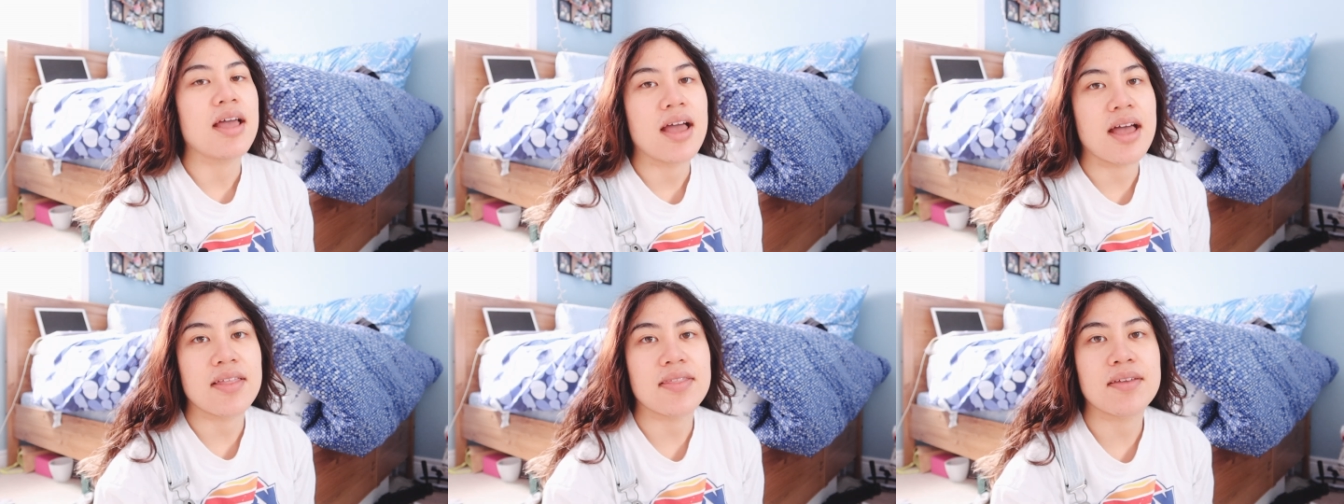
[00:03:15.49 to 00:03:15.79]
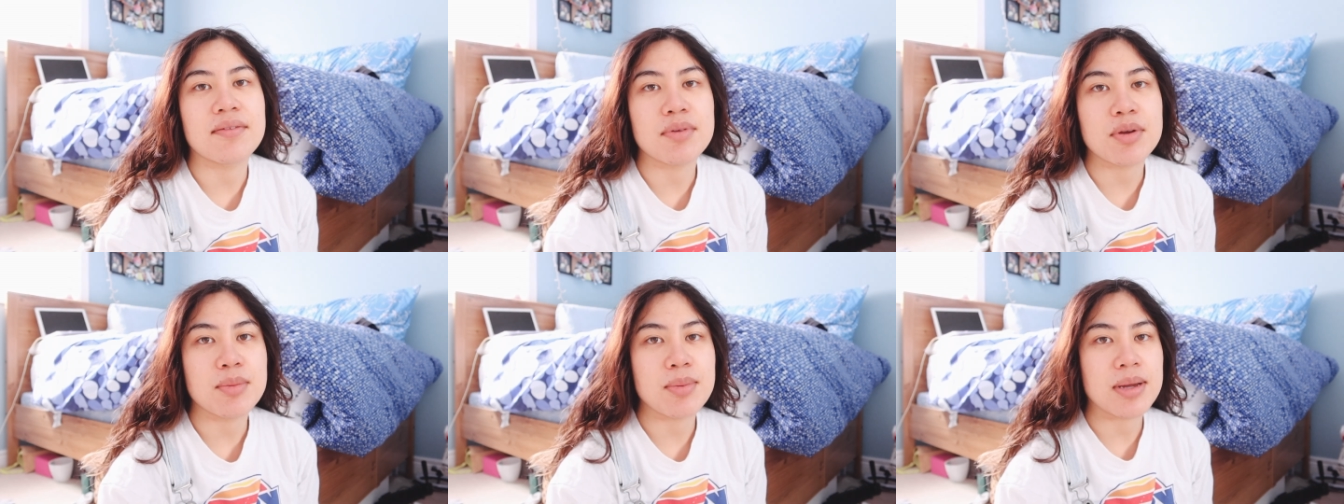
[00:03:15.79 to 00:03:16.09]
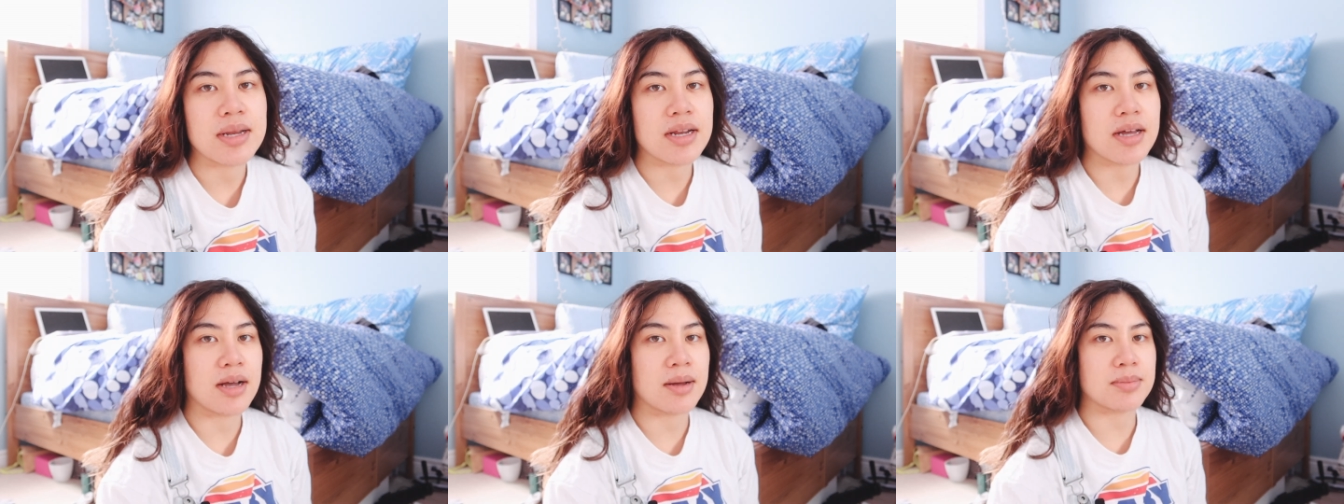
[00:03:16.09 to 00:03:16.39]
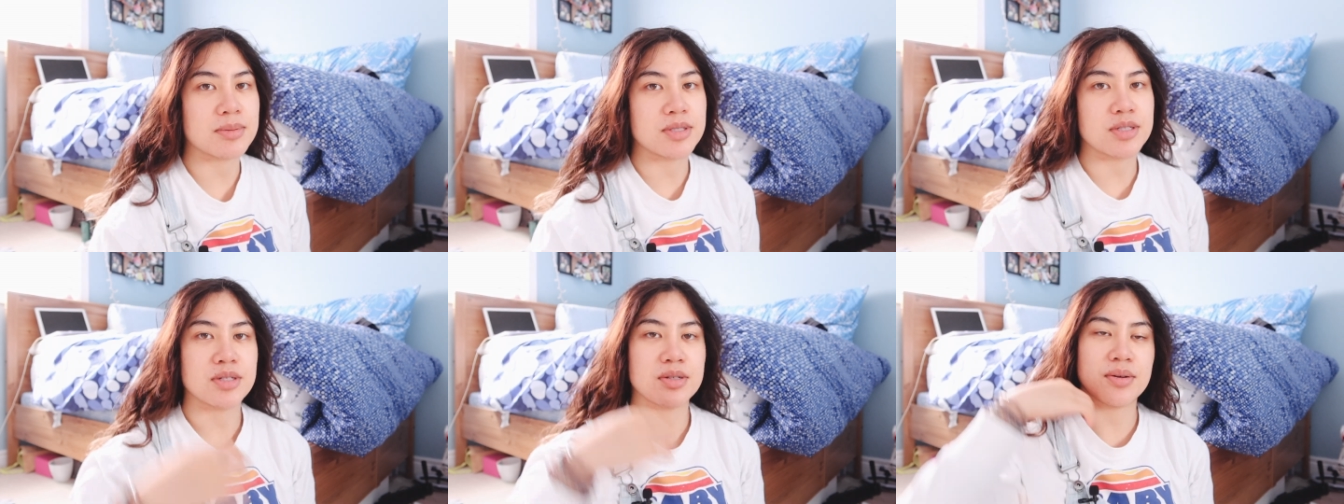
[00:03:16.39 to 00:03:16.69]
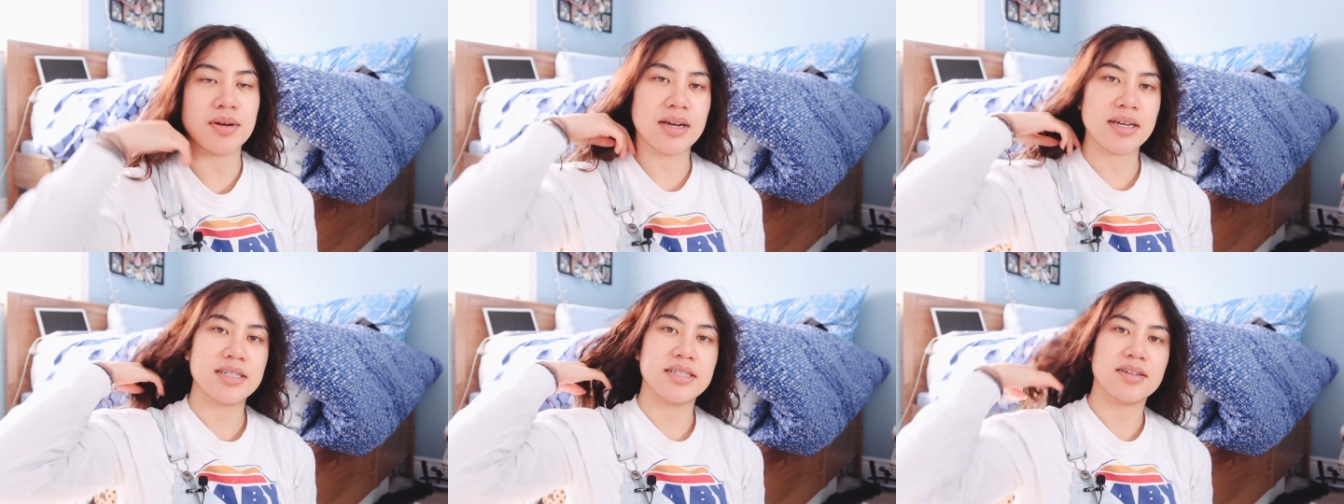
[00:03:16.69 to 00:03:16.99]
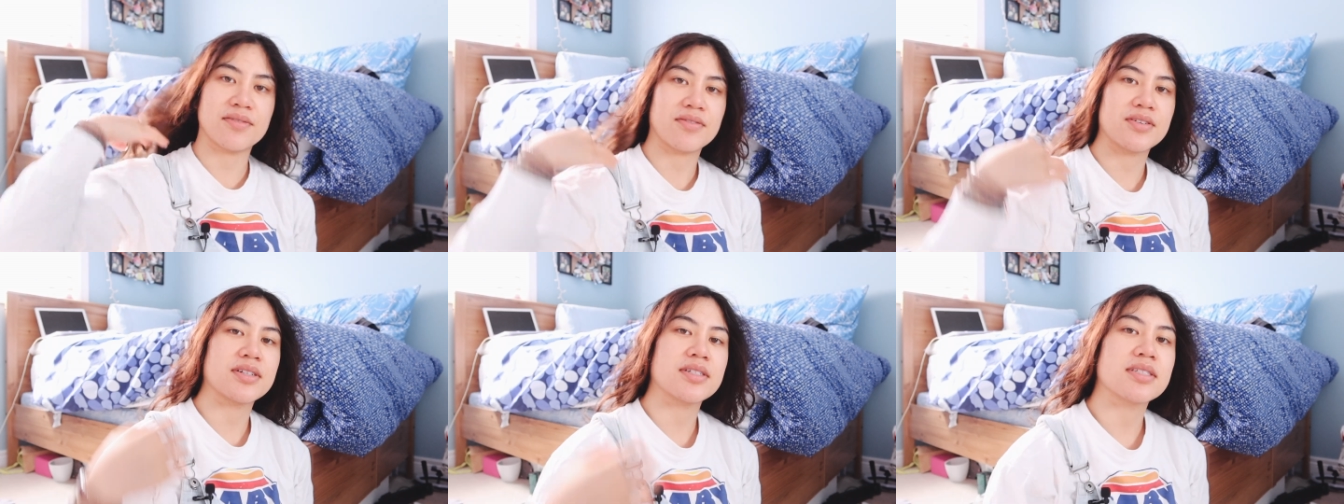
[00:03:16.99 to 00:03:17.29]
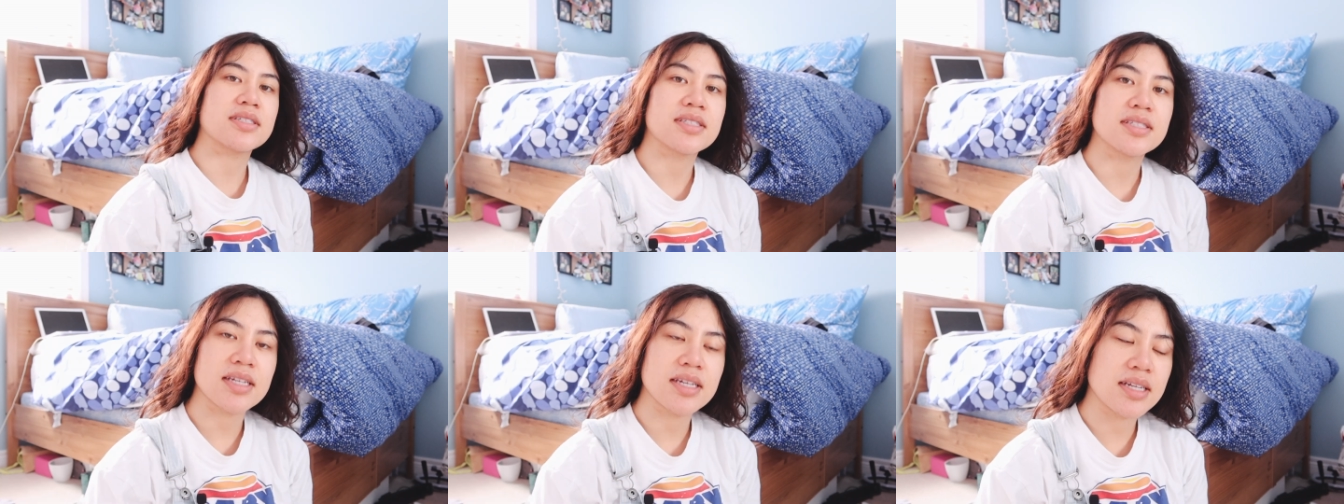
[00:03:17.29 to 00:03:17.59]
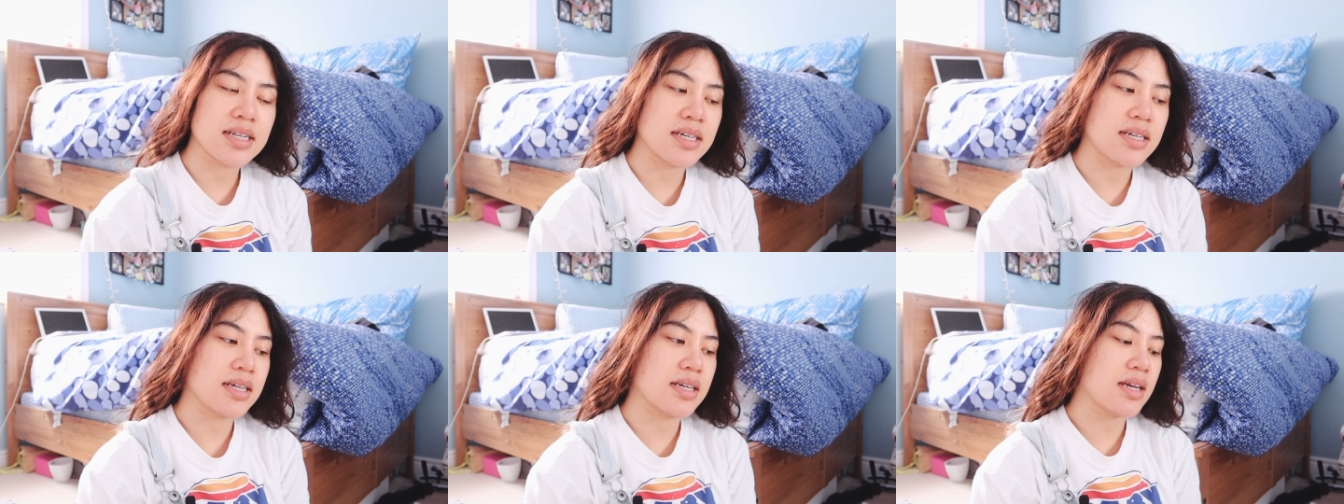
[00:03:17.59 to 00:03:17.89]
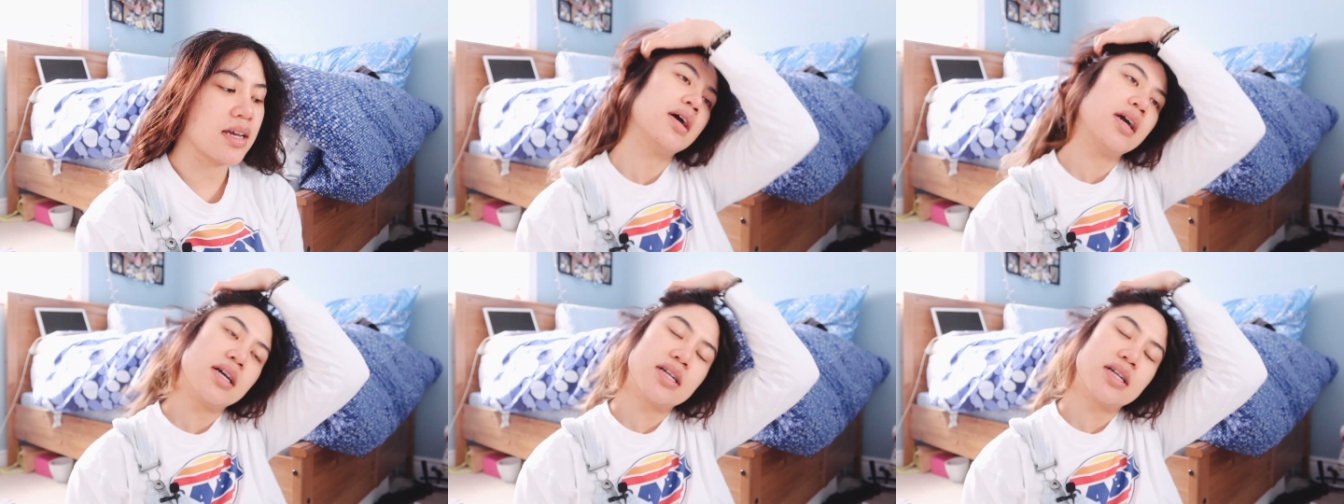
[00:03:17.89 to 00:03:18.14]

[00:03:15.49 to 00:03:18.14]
and then we went up to a different city